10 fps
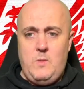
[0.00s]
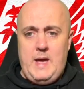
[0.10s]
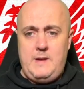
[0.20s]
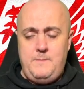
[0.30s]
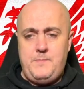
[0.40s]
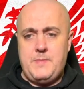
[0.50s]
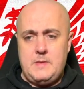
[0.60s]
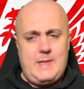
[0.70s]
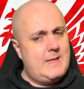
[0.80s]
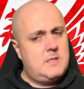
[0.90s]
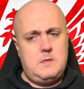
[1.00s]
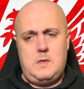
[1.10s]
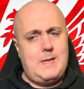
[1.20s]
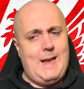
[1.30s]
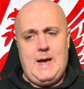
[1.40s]
it when, that's
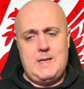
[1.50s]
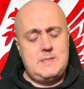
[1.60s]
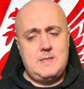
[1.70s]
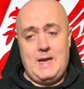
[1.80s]
class.